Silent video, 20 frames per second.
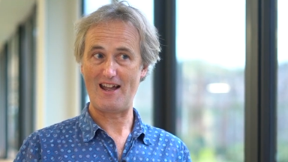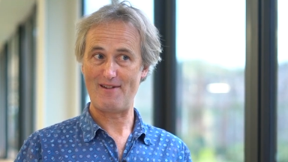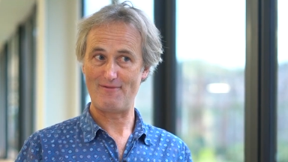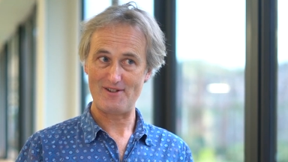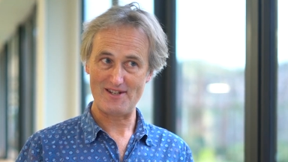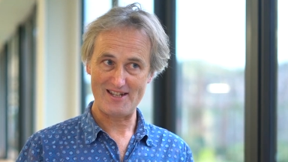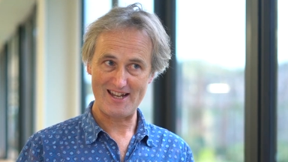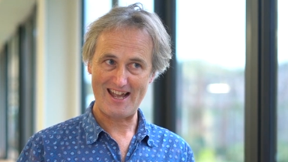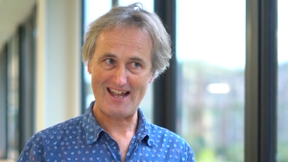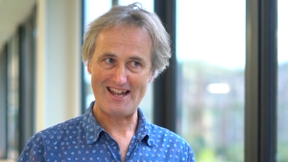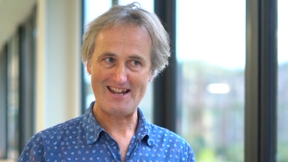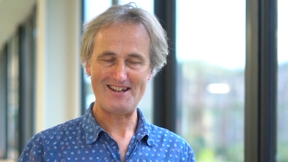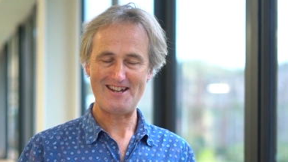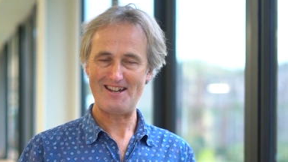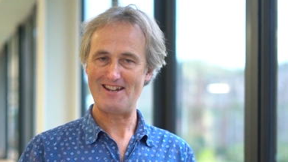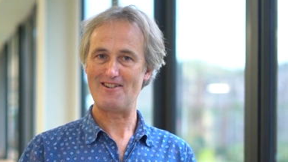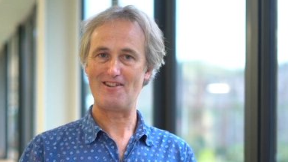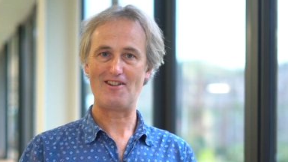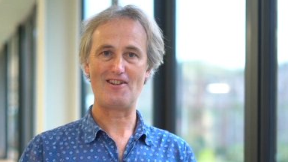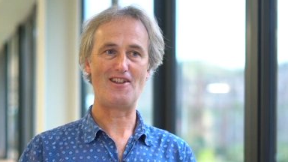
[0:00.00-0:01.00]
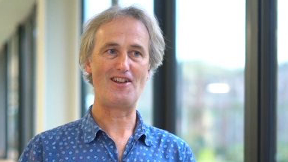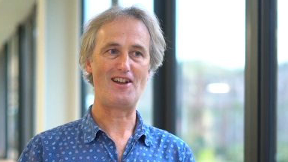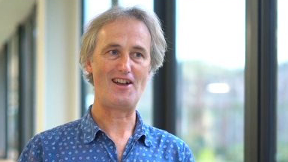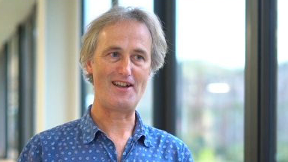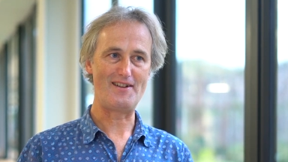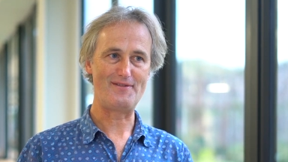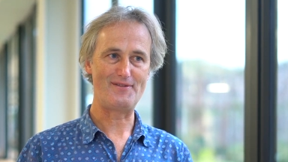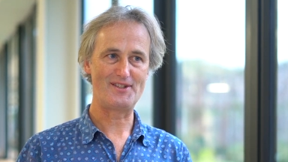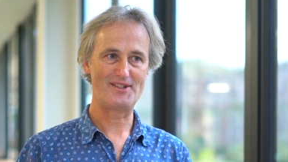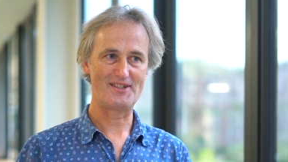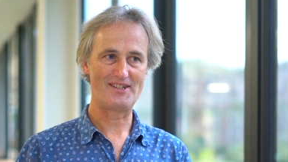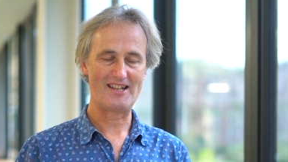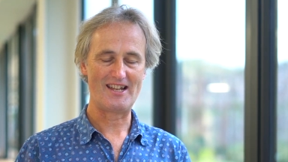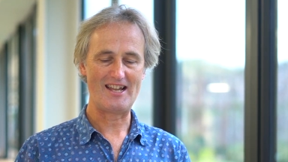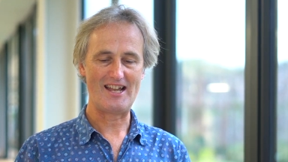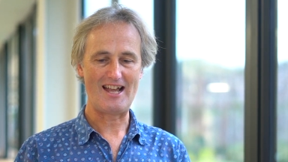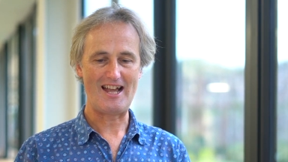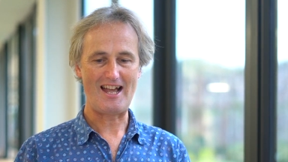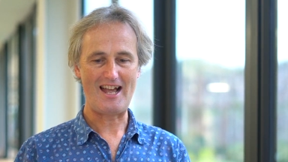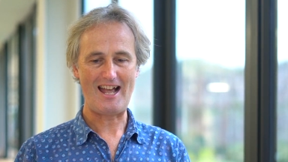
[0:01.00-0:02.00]
every day in our lives,
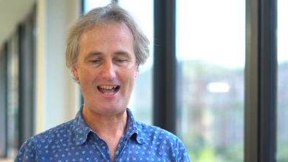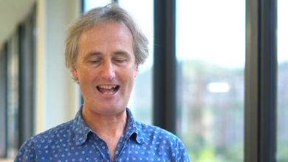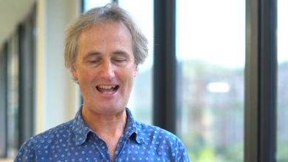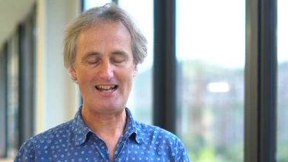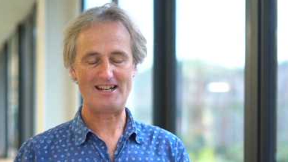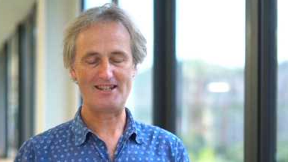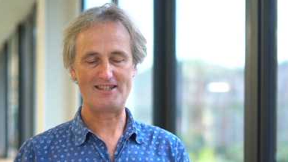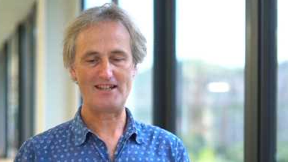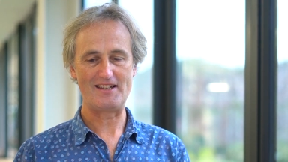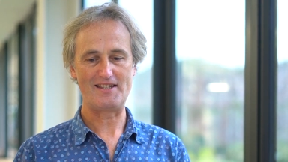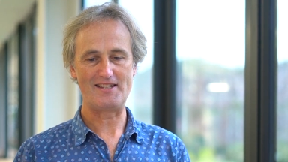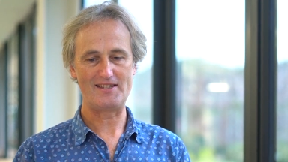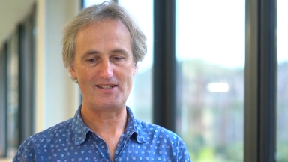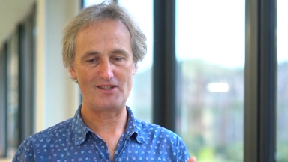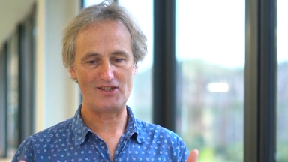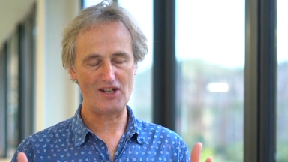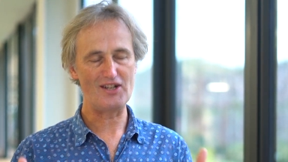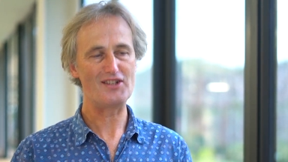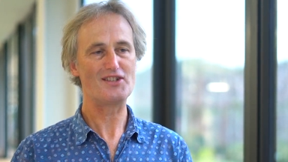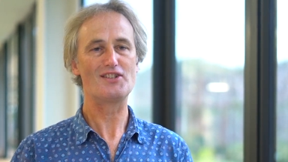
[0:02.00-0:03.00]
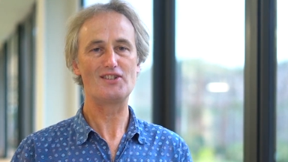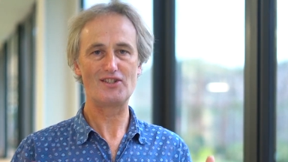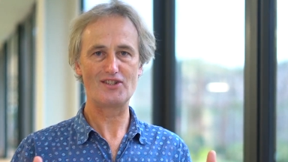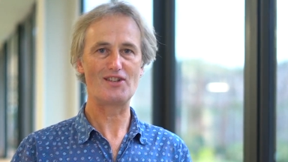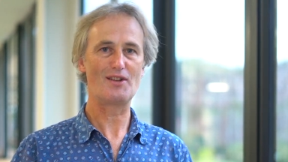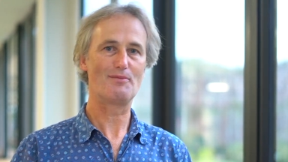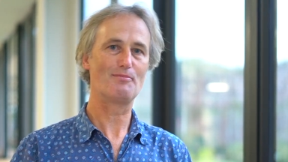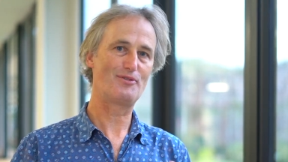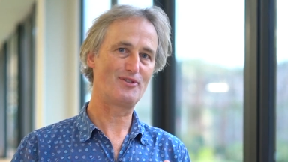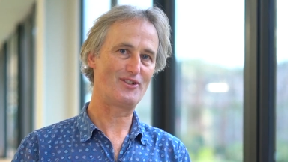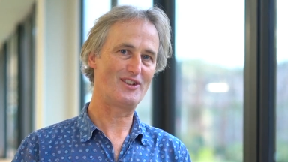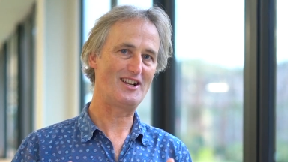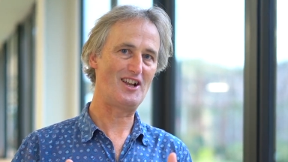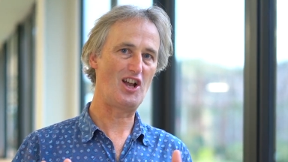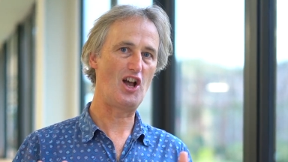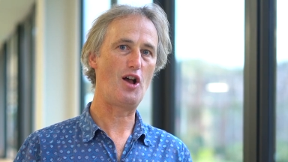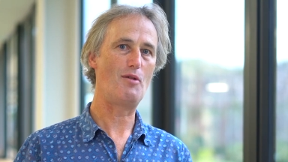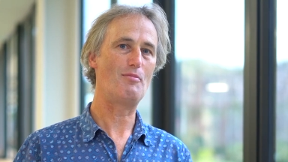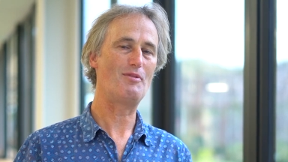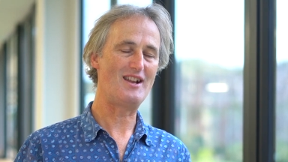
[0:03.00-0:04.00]
and there's just something
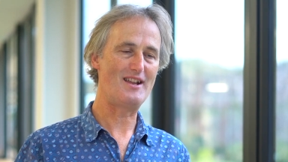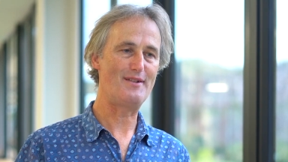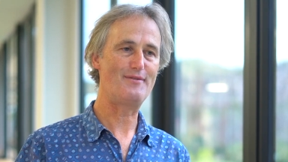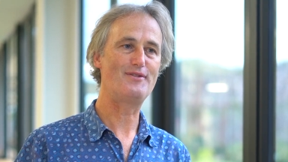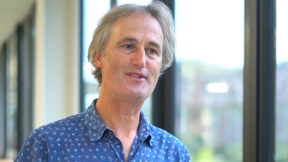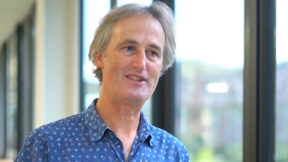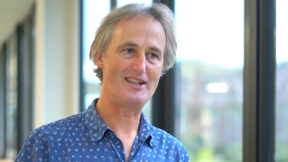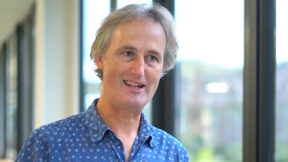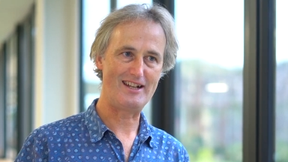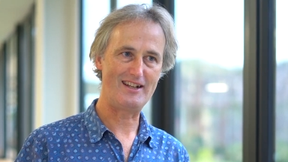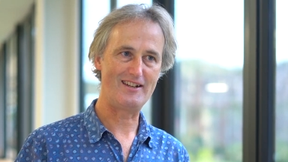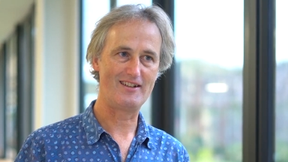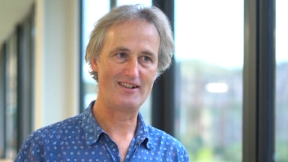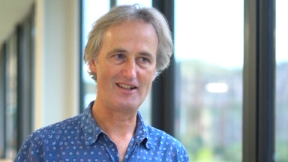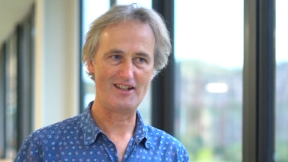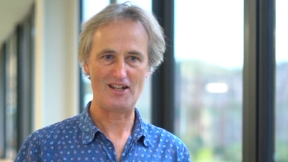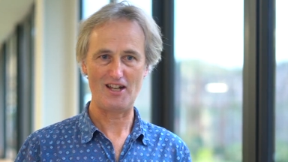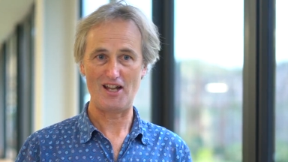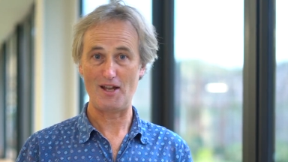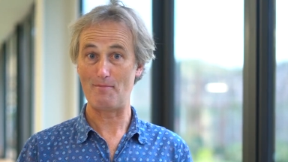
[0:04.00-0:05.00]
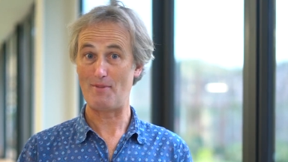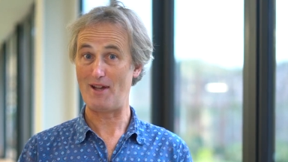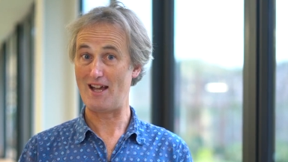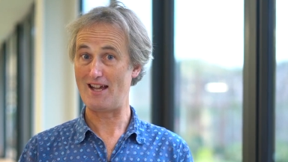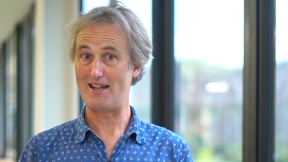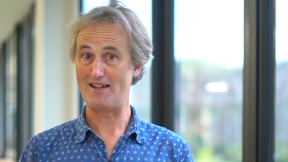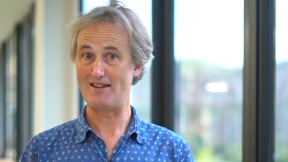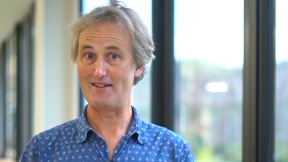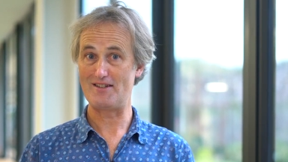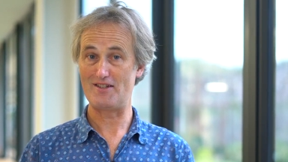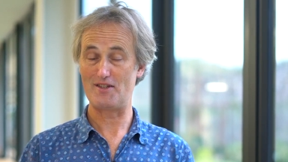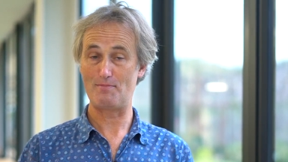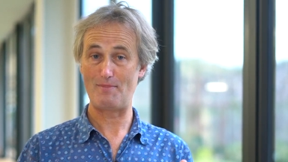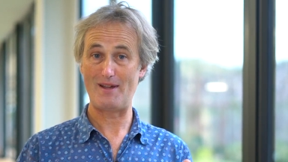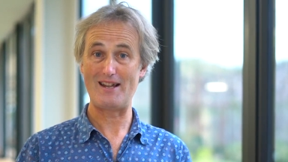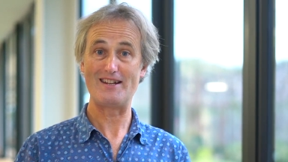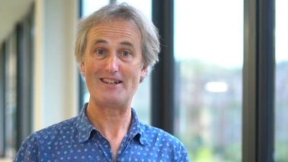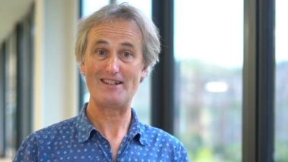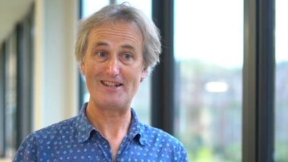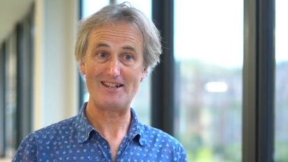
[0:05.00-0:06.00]
uplifting about
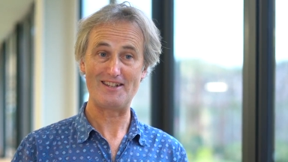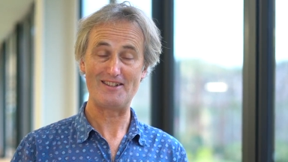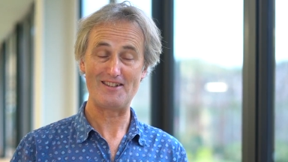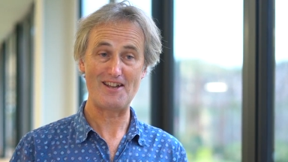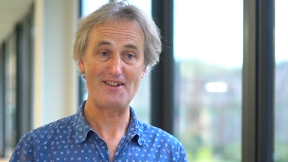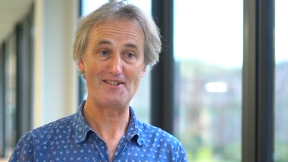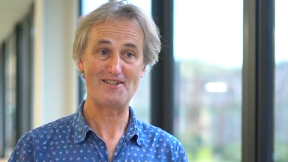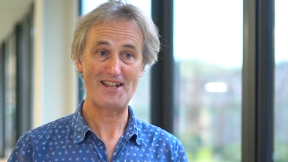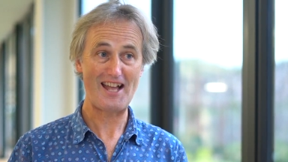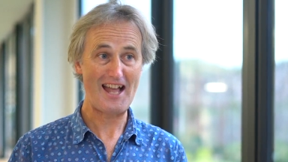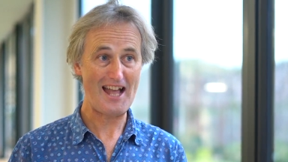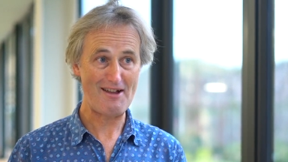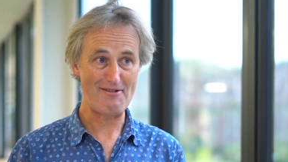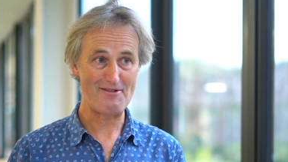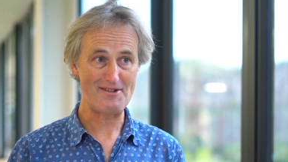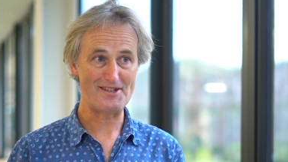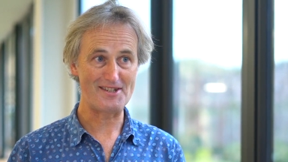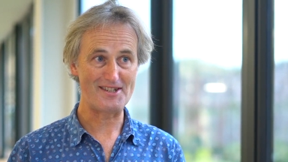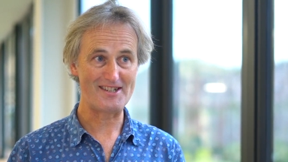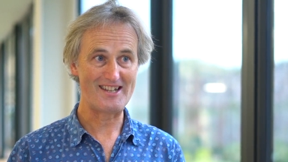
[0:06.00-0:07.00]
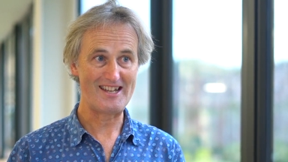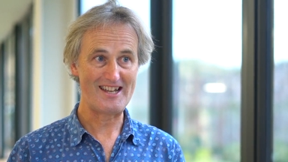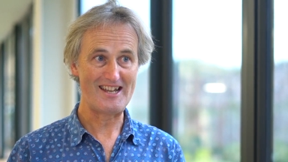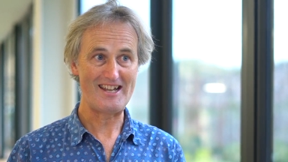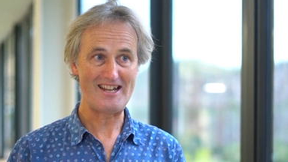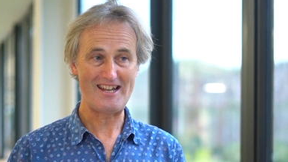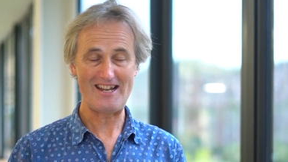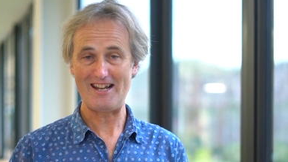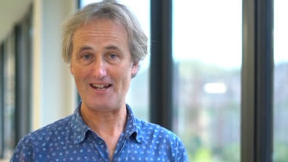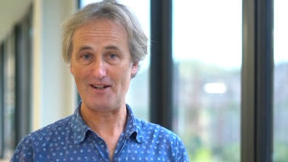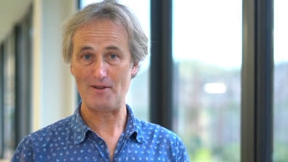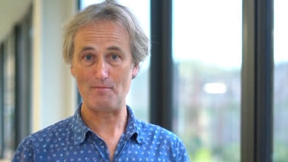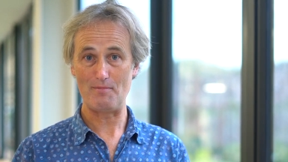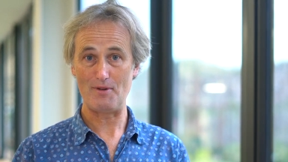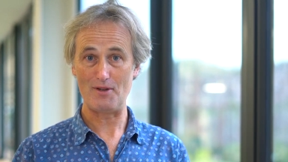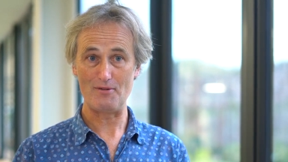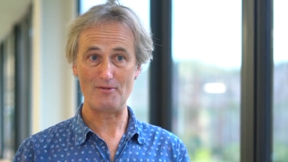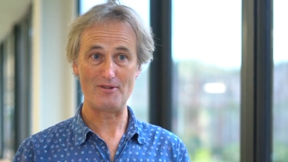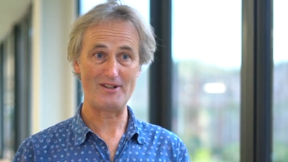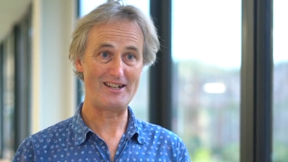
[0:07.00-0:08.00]
spending those hours in a
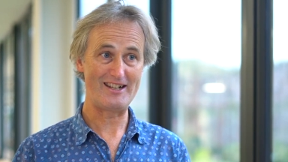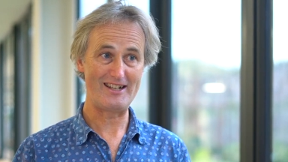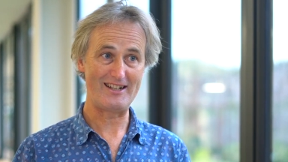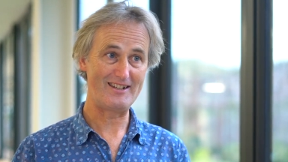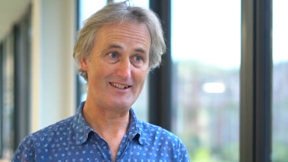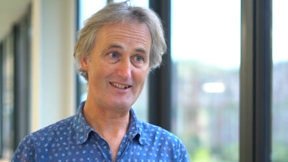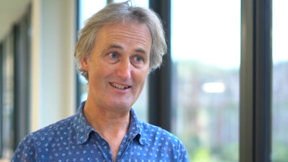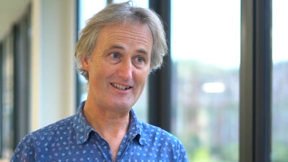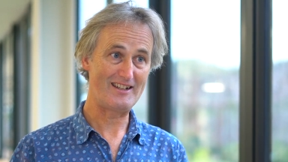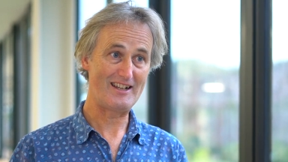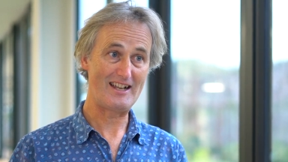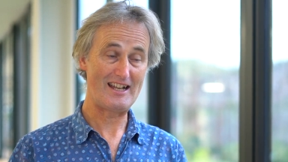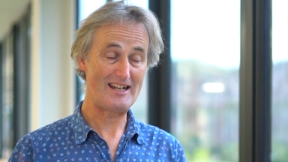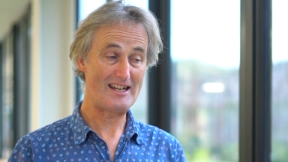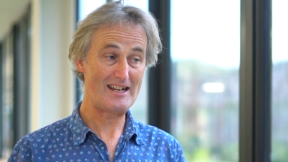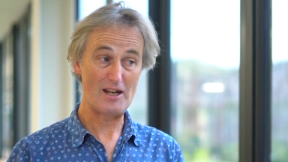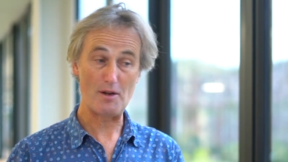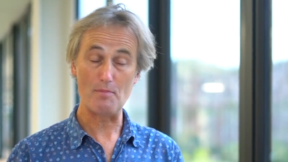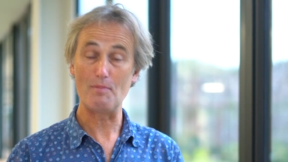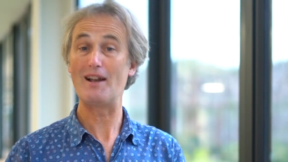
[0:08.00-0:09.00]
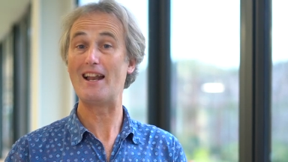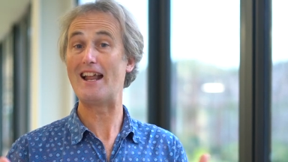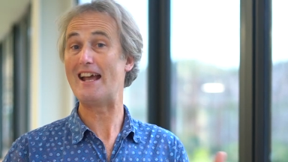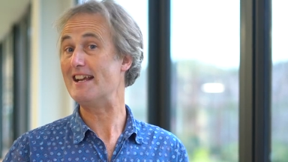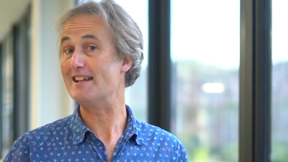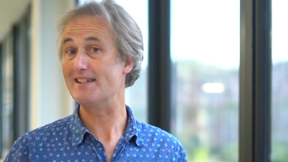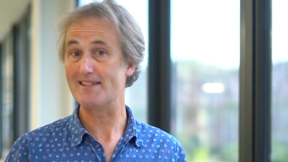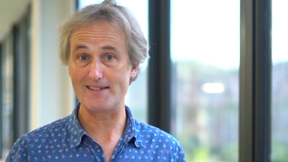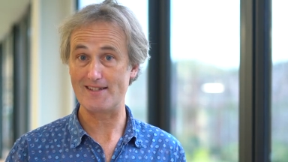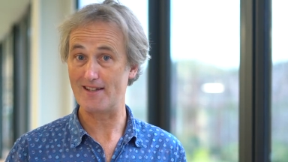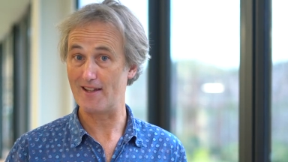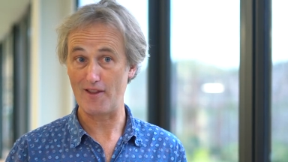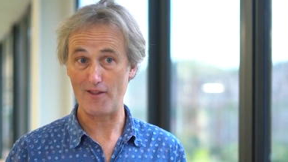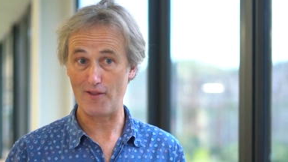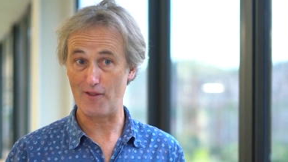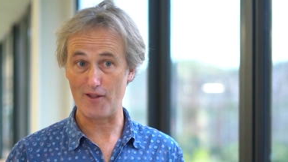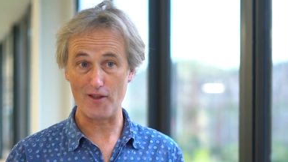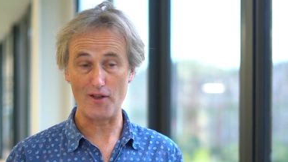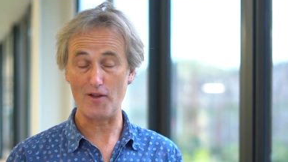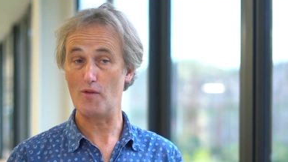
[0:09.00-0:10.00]
building and in a place
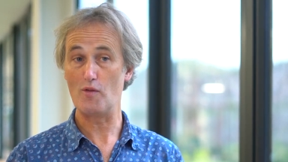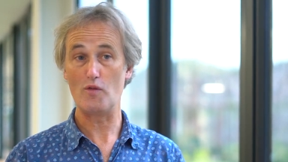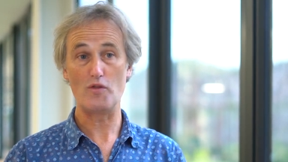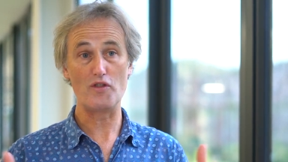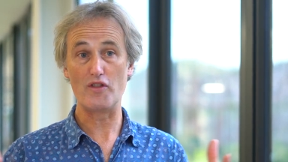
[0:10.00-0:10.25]
that,